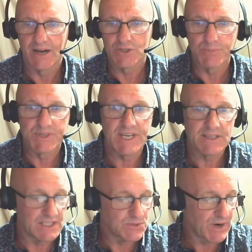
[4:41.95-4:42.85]
to
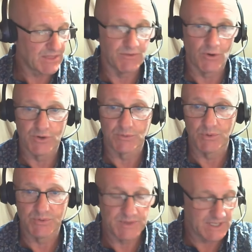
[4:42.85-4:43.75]
protect these rather
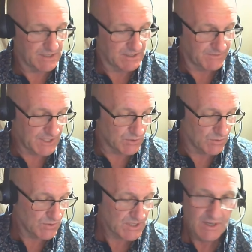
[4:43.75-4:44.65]
vulnerable
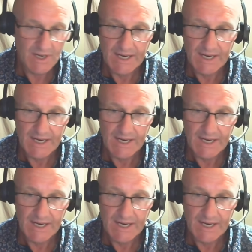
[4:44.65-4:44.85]
individuals.